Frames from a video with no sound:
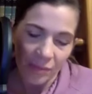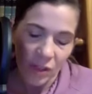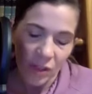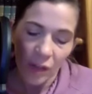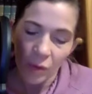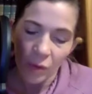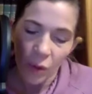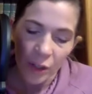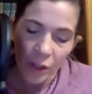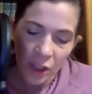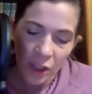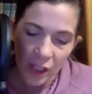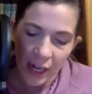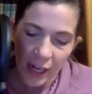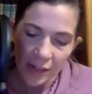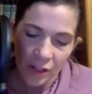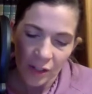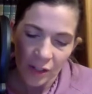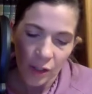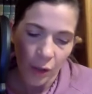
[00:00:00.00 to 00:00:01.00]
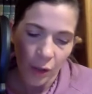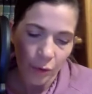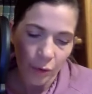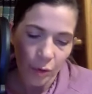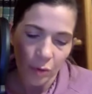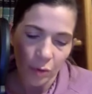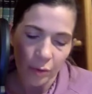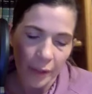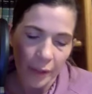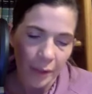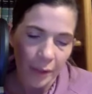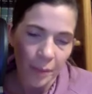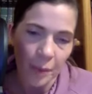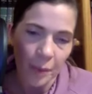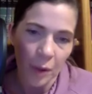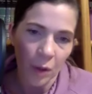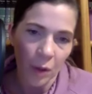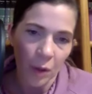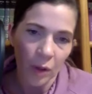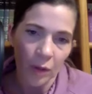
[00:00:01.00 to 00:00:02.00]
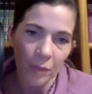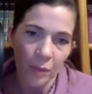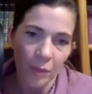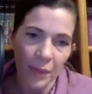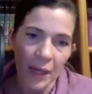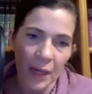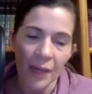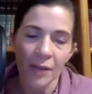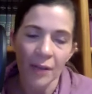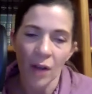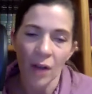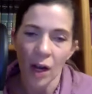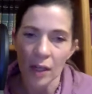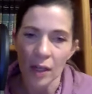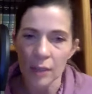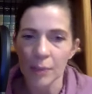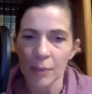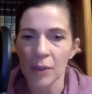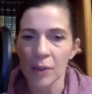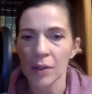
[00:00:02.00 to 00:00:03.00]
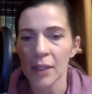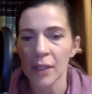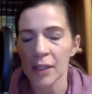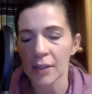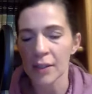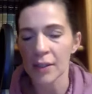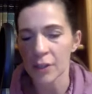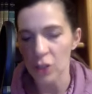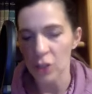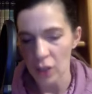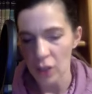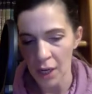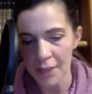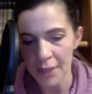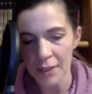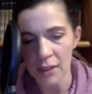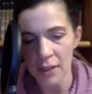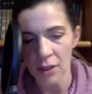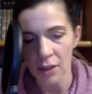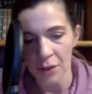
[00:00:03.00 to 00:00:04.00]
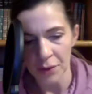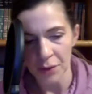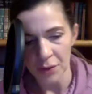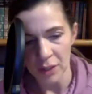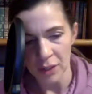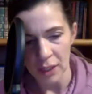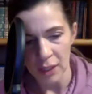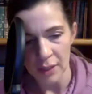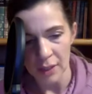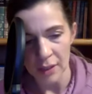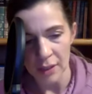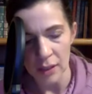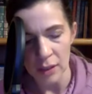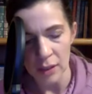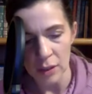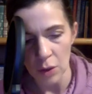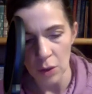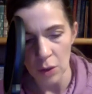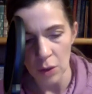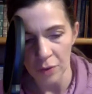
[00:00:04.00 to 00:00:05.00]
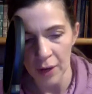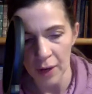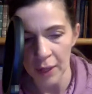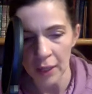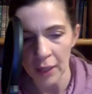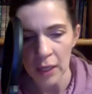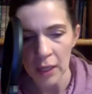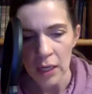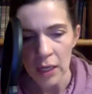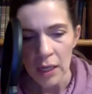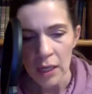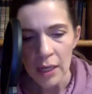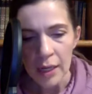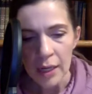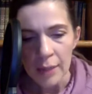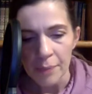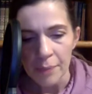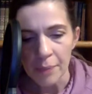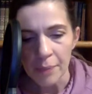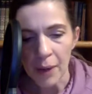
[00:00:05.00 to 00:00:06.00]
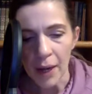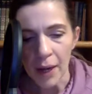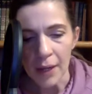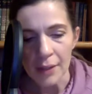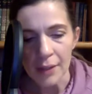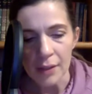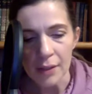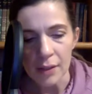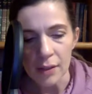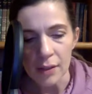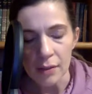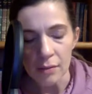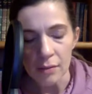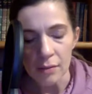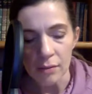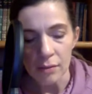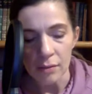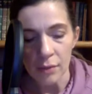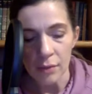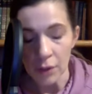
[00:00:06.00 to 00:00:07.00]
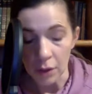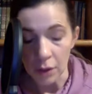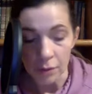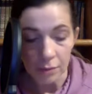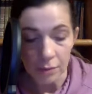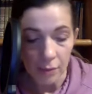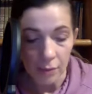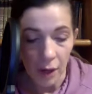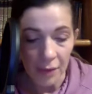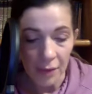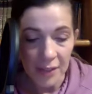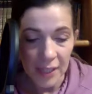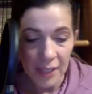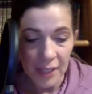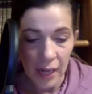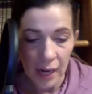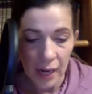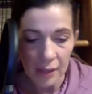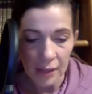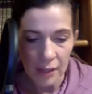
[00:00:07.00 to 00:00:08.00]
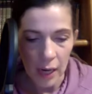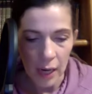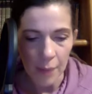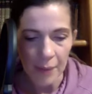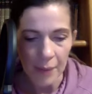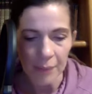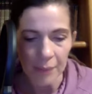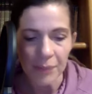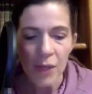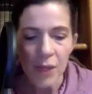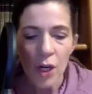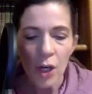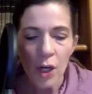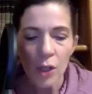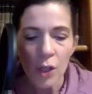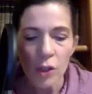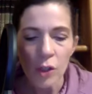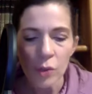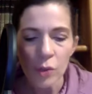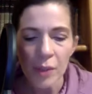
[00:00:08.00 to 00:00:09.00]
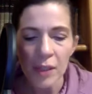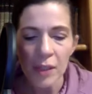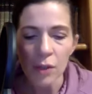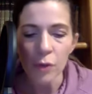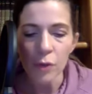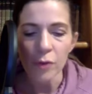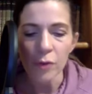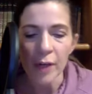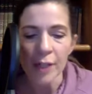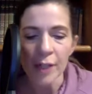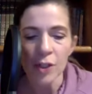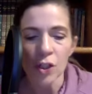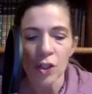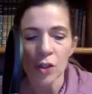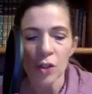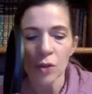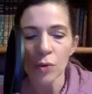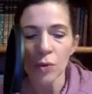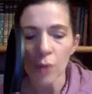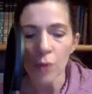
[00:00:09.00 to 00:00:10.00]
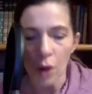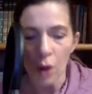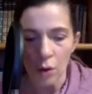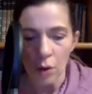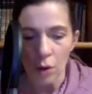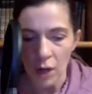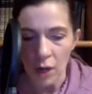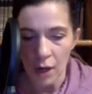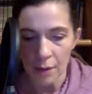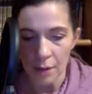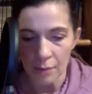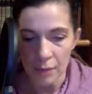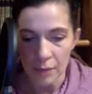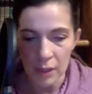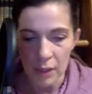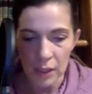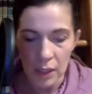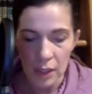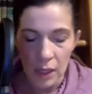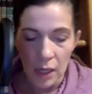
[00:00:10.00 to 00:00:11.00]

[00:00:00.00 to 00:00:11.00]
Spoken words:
of course she has to go through the rigmarole of being in the hospital and getting the shots and all those things. And it's no fun. But obviously it has to happen. Her sweet little friend Chizuko comes